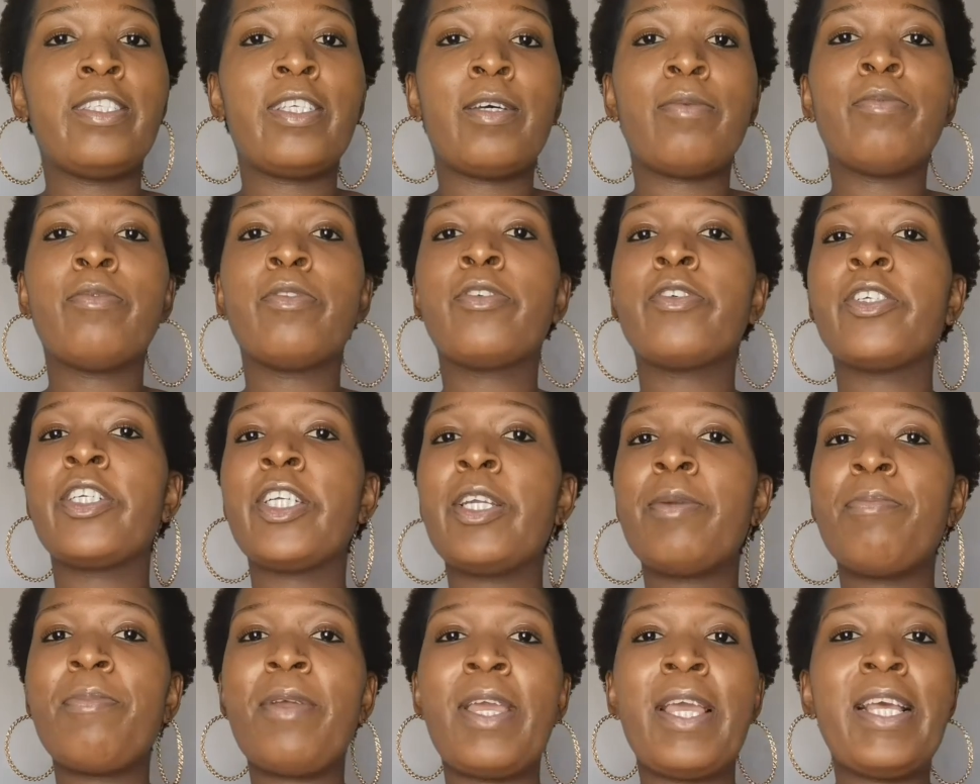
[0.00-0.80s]
Double
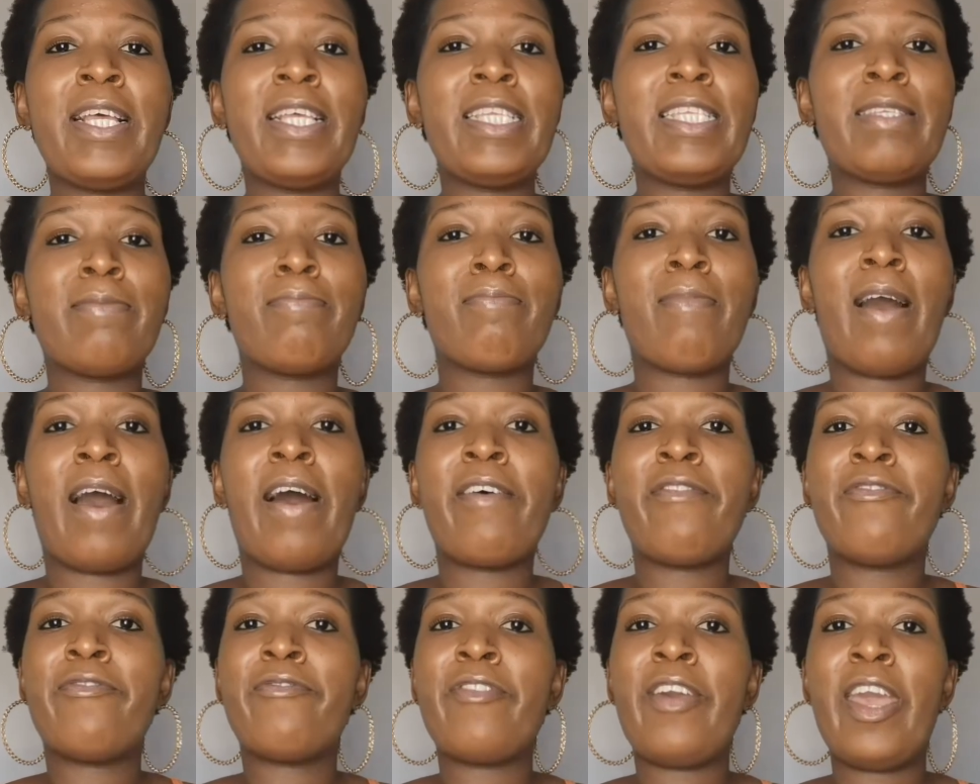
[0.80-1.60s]
cream is
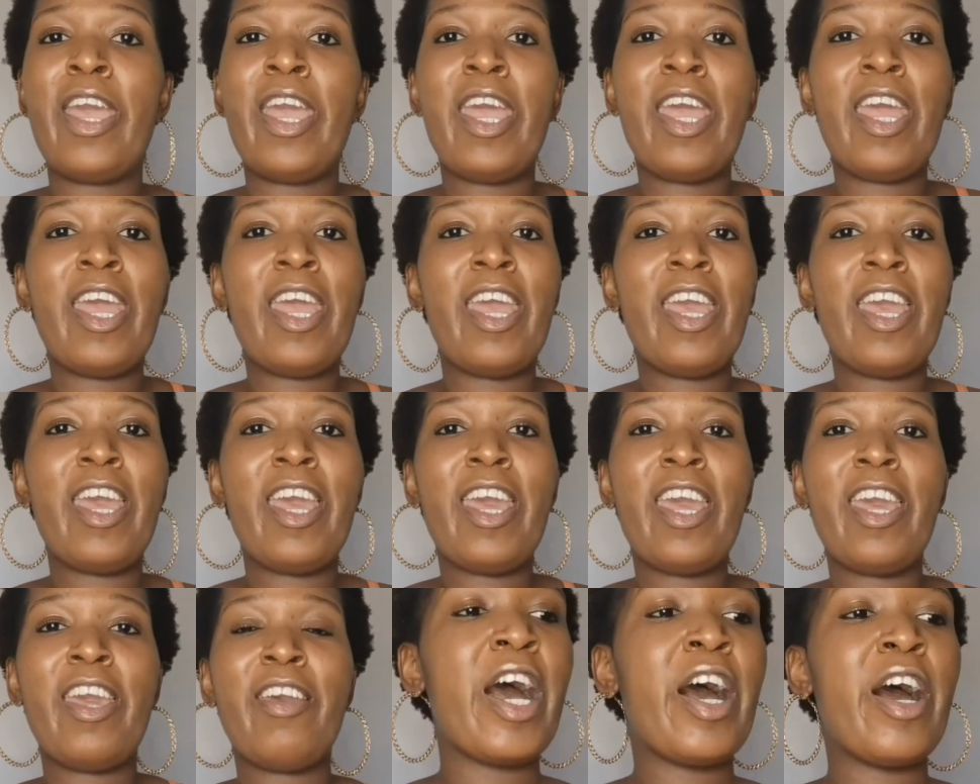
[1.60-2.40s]
my
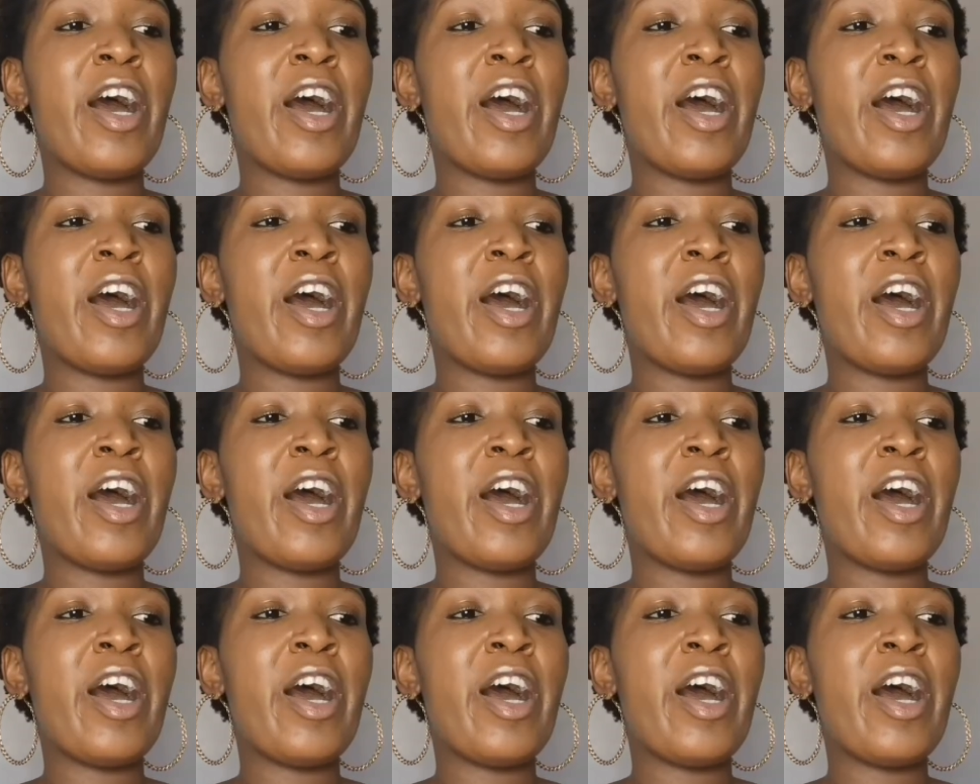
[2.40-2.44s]
fave.